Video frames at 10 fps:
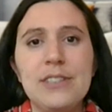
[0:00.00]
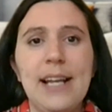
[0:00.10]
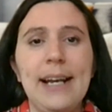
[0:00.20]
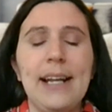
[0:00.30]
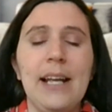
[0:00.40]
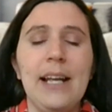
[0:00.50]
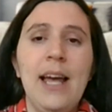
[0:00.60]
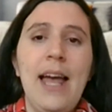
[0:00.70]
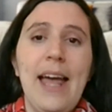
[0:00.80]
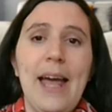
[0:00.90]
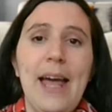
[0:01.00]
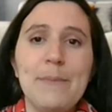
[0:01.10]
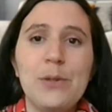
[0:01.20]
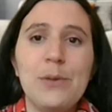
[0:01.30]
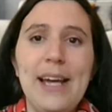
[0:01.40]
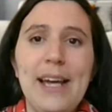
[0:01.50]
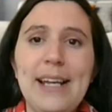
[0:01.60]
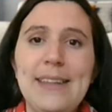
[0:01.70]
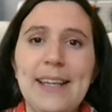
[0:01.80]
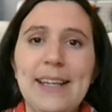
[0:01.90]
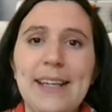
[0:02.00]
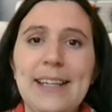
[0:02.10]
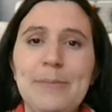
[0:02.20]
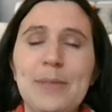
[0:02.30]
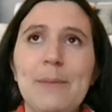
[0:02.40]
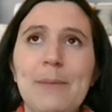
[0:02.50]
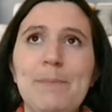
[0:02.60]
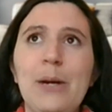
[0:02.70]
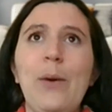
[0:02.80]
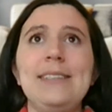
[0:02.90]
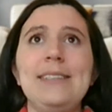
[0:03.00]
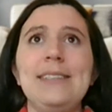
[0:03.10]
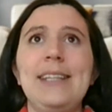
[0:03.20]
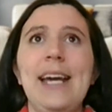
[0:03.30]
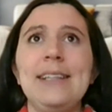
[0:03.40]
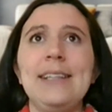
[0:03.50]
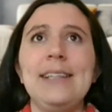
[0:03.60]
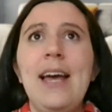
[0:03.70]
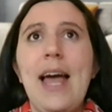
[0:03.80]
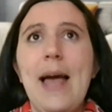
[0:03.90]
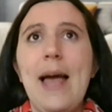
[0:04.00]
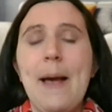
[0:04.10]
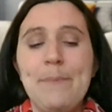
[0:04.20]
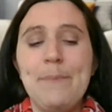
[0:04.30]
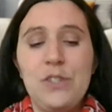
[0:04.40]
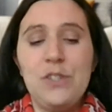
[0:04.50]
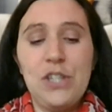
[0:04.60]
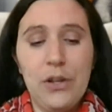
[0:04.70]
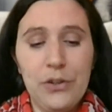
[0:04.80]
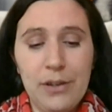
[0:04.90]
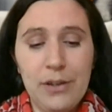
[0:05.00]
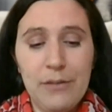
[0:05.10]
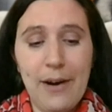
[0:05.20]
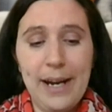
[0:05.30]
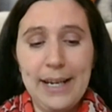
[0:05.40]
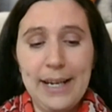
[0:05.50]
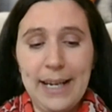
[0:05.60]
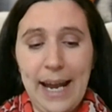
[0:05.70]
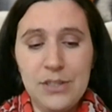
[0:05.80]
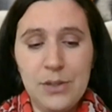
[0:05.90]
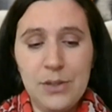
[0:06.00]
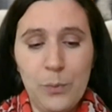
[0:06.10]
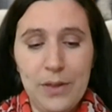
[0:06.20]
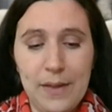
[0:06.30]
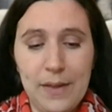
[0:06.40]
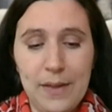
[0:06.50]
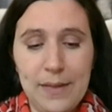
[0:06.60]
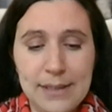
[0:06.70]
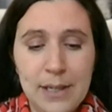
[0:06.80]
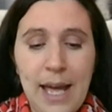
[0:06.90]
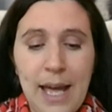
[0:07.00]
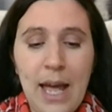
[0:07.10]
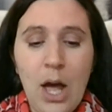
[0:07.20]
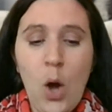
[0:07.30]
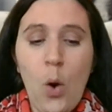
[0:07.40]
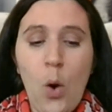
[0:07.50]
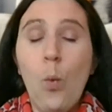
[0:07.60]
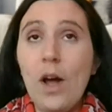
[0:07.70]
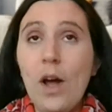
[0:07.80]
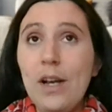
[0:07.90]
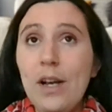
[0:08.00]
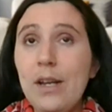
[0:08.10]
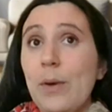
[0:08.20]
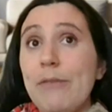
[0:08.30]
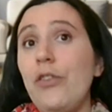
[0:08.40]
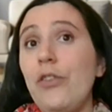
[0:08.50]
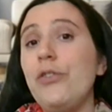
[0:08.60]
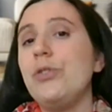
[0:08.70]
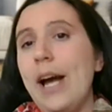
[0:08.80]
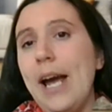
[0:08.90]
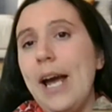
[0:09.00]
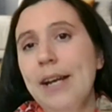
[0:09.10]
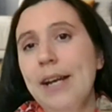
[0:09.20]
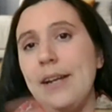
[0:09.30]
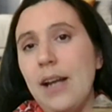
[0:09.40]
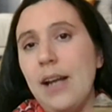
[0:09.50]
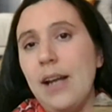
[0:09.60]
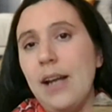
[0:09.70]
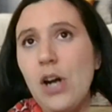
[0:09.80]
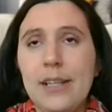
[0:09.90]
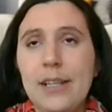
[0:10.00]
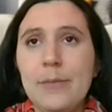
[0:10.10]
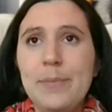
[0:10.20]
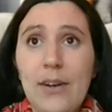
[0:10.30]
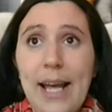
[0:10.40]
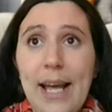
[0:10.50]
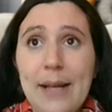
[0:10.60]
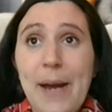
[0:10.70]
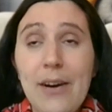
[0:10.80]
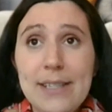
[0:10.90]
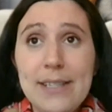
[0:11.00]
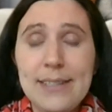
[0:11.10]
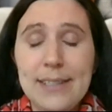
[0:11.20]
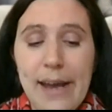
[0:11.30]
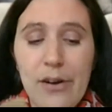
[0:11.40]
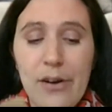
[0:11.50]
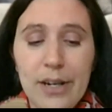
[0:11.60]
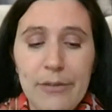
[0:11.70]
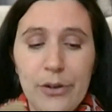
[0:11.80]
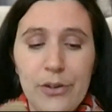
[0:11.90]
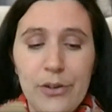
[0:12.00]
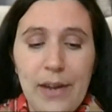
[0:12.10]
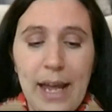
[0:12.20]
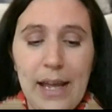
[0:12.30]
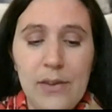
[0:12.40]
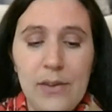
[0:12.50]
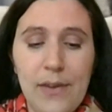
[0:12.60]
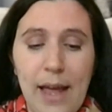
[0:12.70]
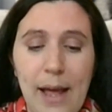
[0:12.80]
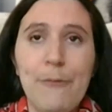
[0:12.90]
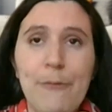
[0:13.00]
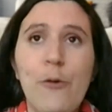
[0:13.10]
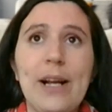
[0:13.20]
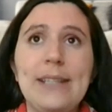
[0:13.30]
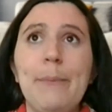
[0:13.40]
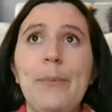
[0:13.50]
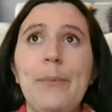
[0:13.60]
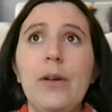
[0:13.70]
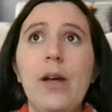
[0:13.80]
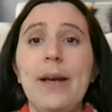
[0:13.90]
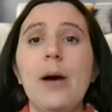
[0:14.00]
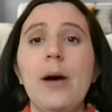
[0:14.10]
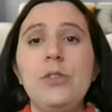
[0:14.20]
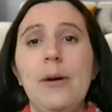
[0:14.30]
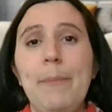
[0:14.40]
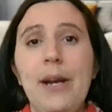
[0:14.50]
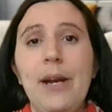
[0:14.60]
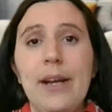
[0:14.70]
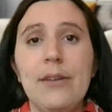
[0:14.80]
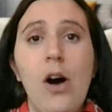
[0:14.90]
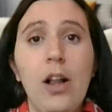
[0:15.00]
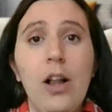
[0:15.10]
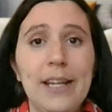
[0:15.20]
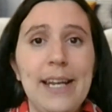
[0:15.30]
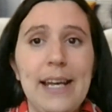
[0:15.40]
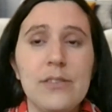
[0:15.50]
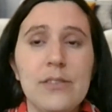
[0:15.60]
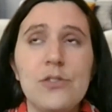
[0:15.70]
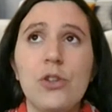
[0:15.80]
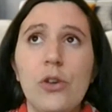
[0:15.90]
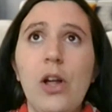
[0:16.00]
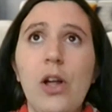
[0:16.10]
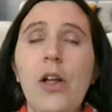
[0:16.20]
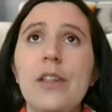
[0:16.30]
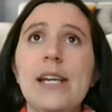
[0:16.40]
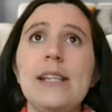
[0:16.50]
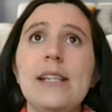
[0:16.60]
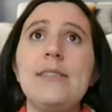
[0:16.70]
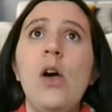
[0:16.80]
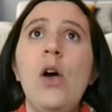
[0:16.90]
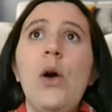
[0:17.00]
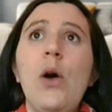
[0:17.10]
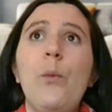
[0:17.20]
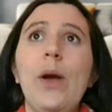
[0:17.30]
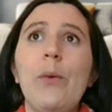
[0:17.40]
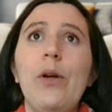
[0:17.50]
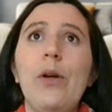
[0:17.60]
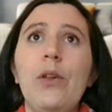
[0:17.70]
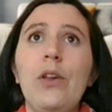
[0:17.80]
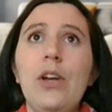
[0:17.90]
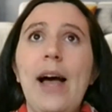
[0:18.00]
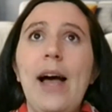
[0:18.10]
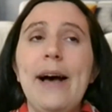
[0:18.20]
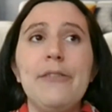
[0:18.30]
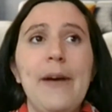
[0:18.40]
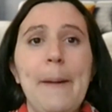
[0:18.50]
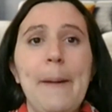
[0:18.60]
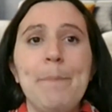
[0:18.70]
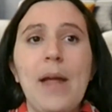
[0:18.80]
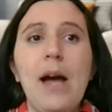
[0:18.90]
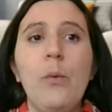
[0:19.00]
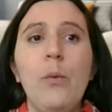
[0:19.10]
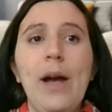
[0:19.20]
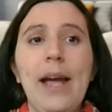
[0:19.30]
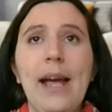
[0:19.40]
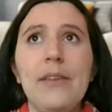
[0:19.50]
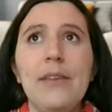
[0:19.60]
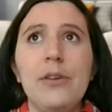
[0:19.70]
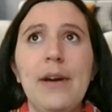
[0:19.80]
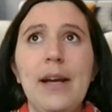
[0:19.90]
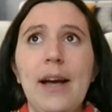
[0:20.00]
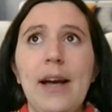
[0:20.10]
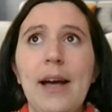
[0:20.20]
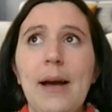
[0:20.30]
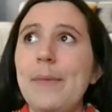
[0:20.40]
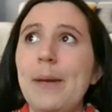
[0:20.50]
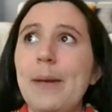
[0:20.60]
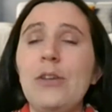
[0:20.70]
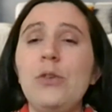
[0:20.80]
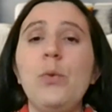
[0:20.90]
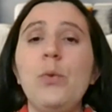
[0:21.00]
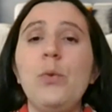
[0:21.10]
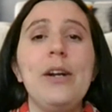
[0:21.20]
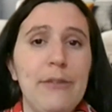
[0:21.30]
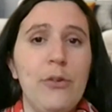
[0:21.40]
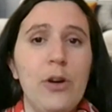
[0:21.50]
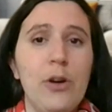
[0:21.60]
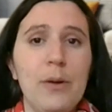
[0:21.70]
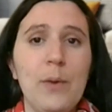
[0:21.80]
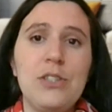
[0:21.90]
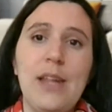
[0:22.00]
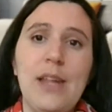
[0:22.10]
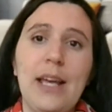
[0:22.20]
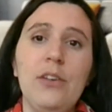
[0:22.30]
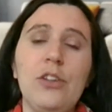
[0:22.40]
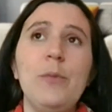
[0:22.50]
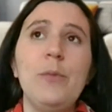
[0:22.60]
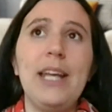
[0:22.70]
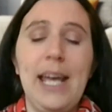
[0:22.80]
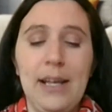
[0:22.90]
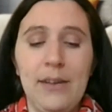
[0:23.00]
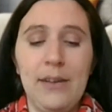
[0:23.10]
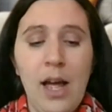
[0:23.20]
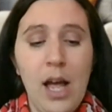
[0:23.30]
slightly. So that, I think, can be a way to get children very engaged within that. One thing that we've also tried and targeted particularly at parents and caregivers is, for example, coming up to a period of holidays, of school holidays, we will have a way, maybe a Twitter platform in which they can communicate